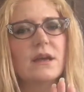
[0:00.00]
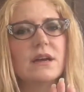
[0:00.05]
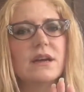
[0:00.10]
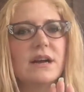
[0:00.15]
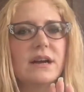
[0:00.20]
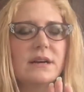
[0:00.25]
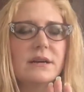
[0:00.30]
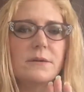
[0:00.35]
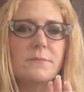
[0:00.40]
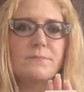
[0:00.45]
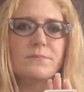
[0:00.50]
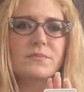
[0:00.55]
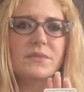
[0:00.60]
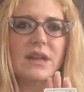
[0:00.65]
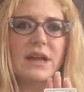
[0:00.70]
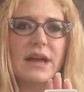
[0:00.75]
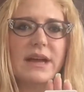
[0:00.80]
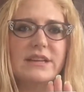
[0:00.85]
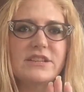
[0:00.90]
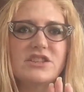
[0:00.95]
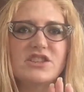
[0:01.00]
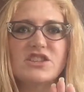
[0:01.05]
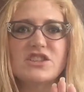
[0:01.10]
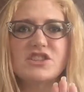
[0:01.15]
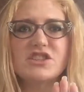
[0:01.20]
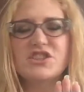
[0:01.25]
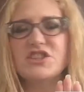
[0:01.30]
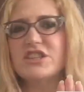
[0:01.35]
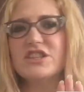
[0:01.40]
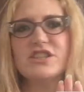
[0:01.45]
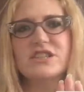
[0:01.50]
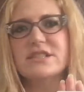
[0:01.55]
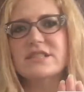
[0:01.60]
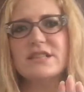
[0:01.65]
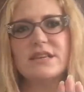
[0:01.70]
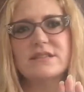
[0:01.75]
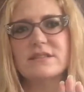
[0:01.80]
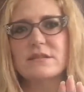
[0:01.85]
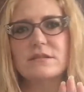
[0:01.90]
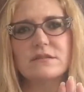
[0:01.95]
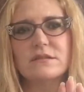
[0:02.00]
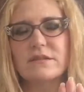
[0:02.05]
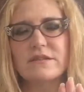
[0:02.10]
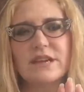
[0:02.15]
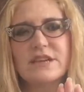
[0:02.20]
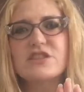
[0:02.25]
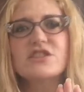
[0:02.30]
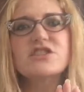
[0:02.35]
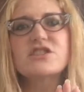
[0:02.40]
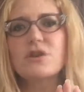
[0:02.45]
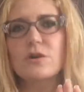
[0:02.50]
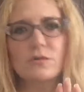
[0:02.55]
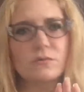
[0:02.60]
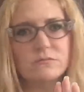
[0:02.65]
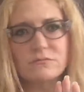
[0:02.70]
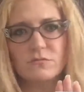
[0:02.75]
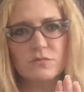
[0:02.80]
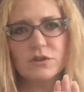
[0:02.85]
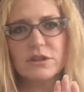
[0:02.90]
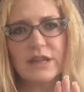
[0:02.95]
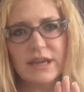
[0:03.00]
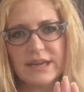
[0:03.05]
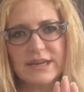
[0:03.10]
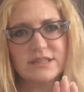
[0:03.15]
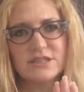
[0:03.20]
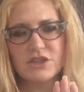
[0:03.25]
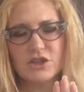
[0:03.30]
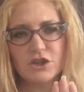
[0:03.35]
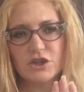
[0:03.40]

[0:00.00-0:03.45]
Um, and she just doesn't they just don't relate to